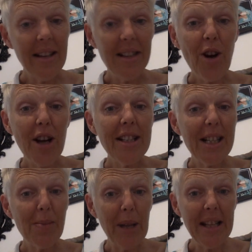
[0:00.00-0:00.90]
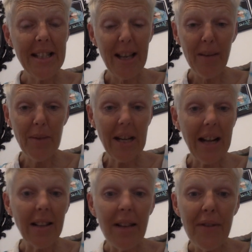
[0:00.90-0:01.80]
It's hard to explain to him that
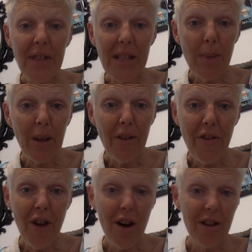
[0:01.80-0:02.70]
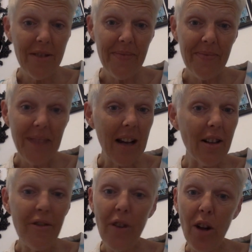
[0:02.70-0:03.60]
I love the smell of fall. I
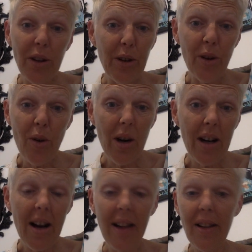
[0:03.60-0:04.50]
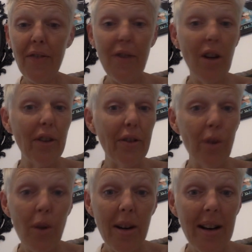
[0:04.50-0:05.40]
love fall in New York. I love fall in
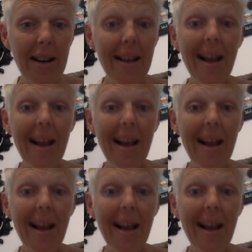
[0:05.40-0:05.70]
Florida.